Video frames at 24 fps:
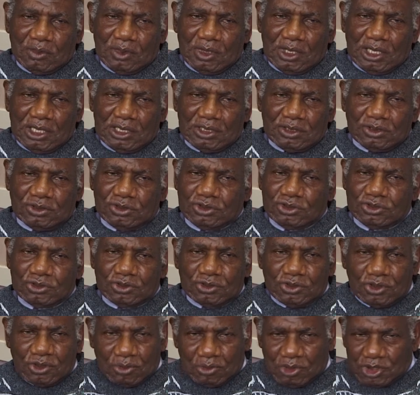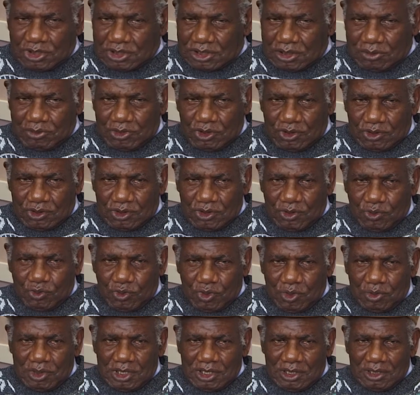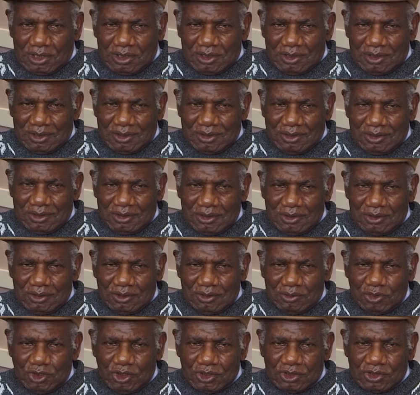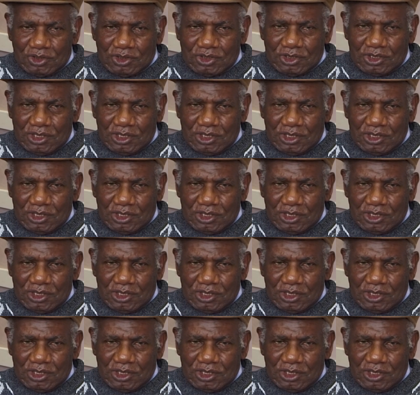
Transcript: I don't know much about the women, you know, but